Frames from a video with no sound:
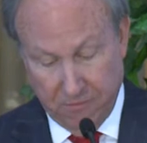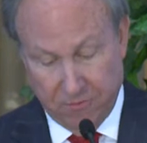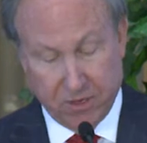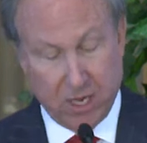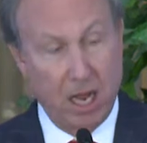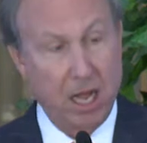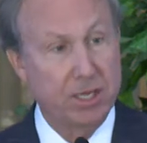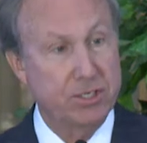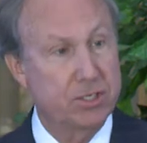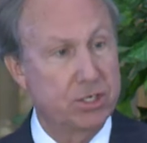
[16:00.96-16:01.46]

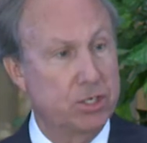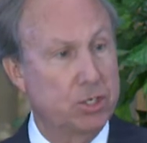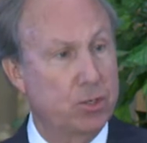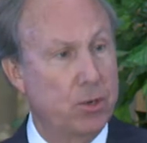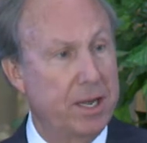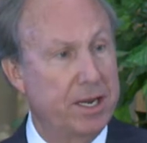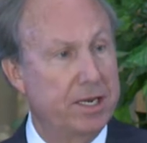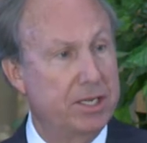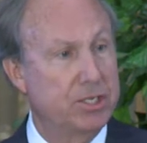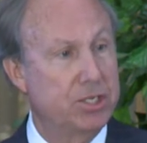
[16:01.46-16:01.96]

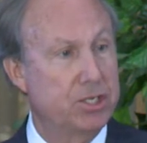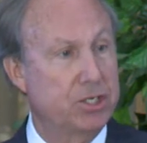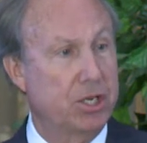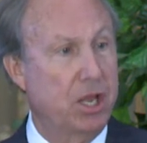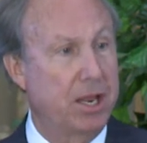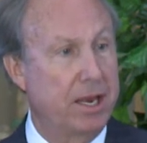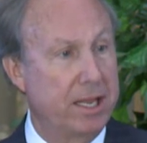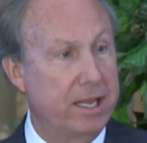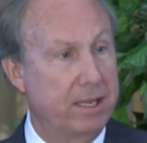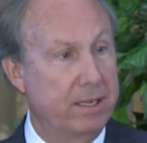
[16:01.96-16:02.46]
concentrated
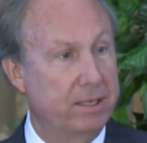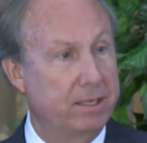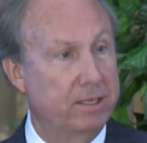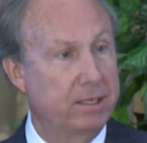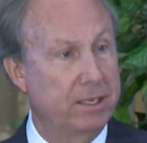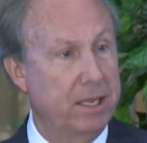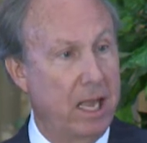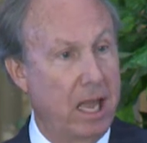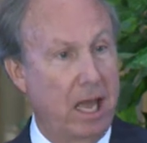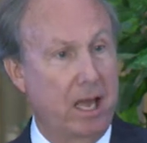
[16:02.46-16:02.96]
study
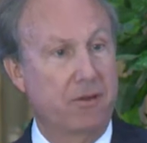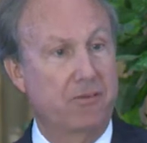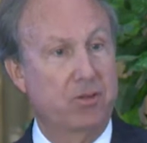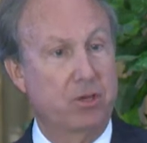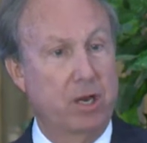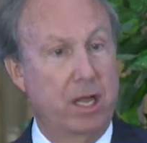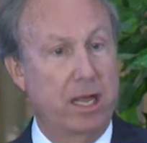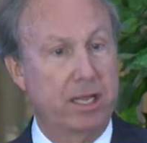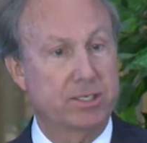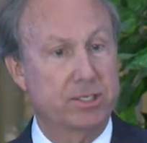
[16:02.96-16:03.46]
out of
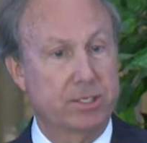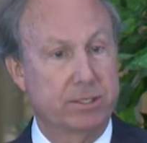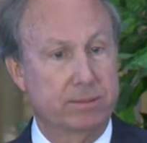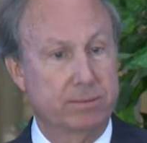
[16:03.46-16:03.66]
class.